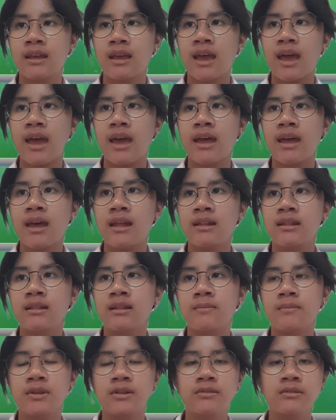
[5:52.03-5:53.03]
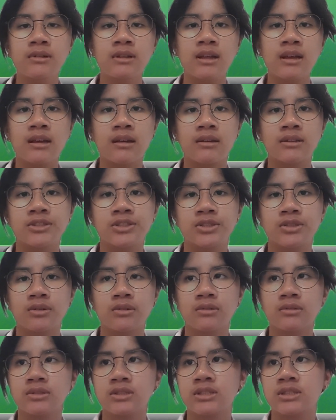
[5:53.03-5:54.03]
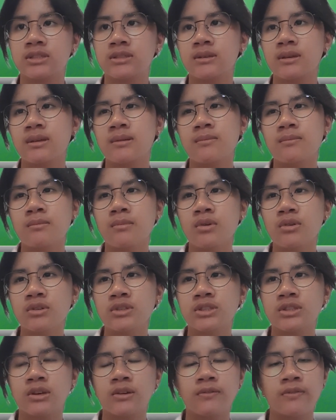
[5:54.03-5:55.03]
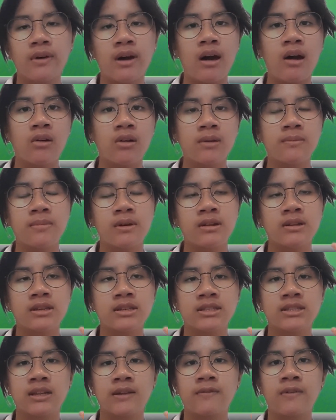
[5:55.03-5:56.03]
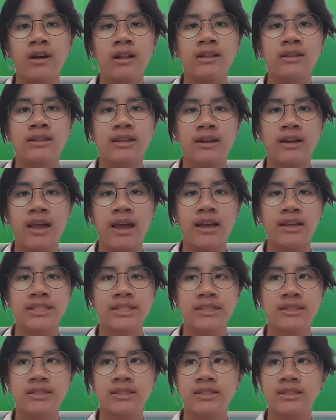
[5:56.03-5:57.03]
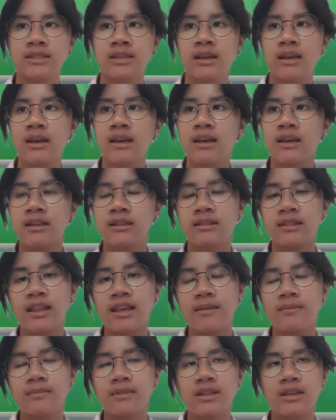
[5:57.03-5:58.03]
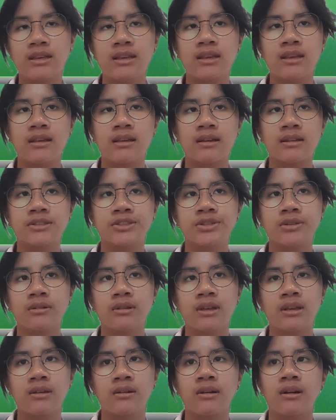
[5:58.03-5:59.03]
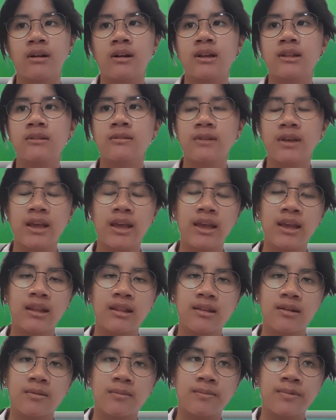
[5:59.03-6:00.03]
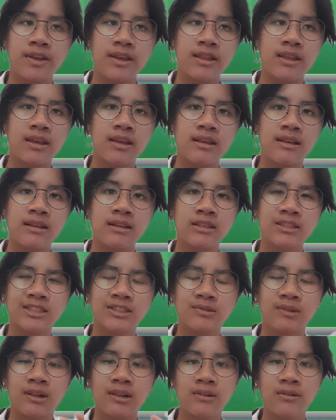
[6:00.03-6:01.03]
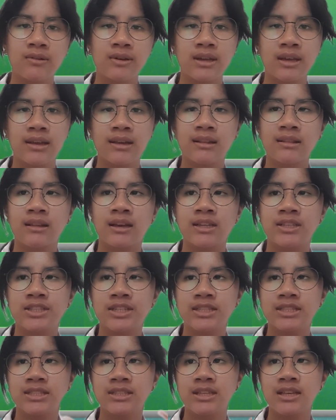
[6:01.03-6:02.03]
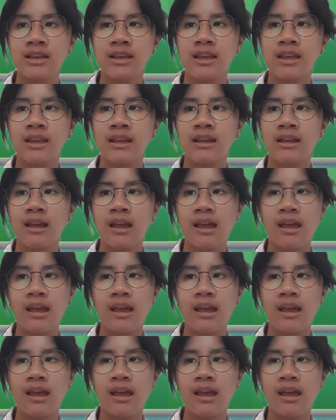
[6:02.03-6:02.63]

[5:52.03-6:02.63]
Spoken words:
And the medulla controls most of our body's involuntary actions, namely controlling your heart rate, your breathing, swallowing, digesting,